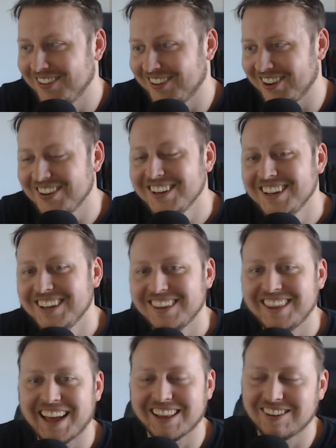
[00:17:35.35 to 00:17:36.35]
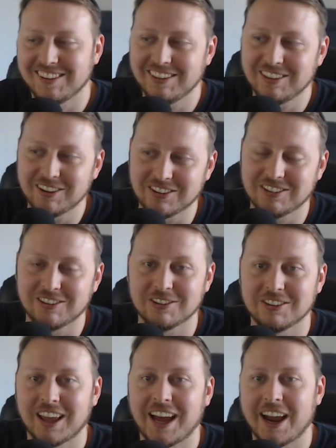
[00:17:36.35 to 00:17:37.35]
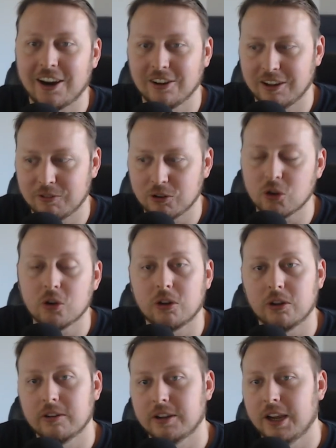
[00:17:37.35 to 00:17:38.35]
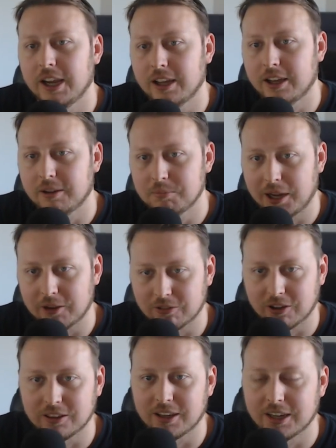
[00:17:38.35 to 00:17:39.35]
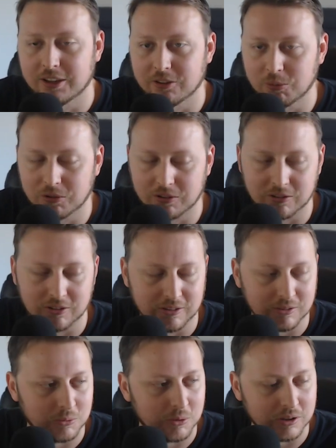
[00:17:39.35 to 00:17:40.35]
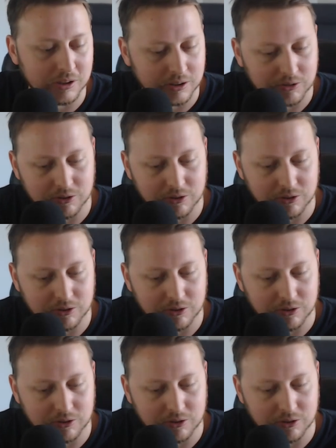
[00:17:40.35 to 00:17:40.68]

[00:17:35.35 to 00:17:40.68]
so that's the sort of the higher level goal um, outside the health ones and whatnot.